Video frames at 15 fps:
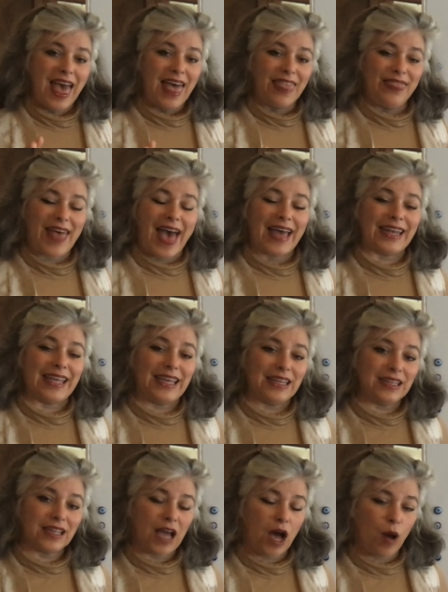that
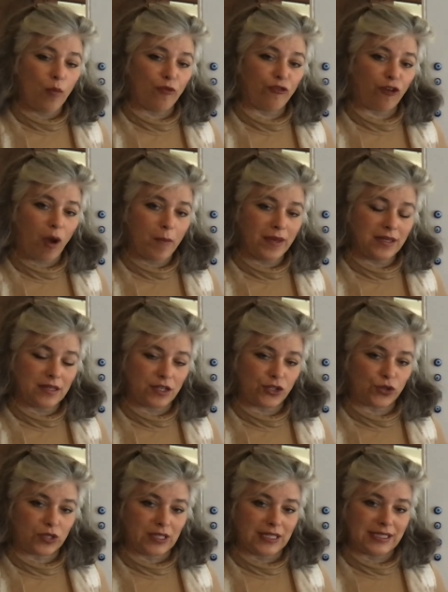income from
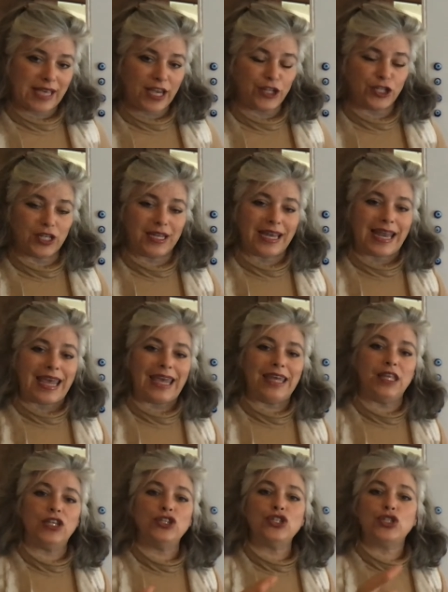industrialization
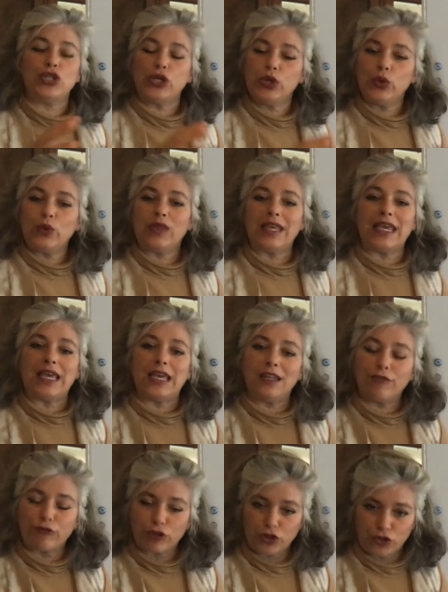into the
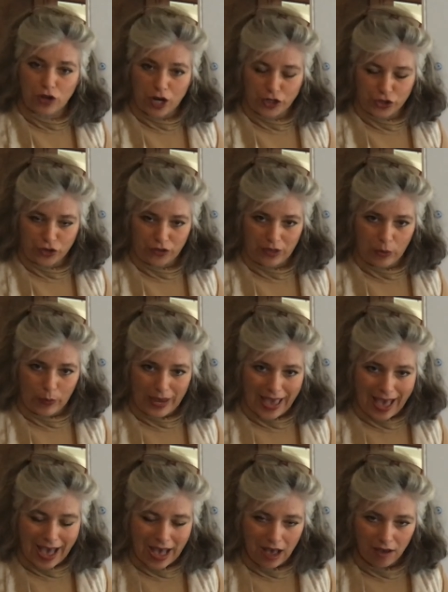infrastructure that we
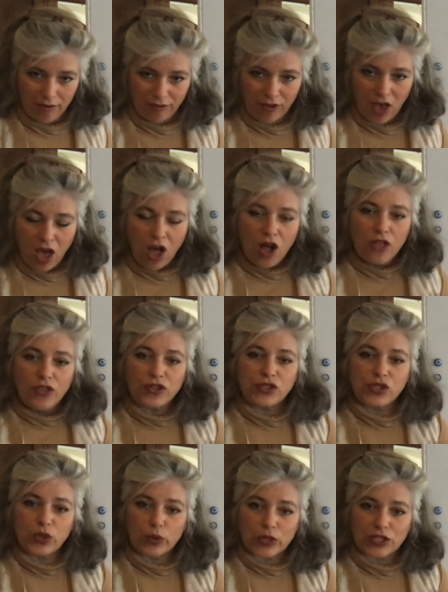have the
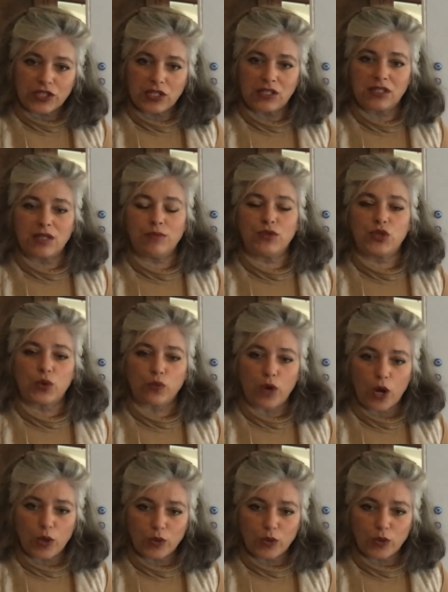sewer systems, the road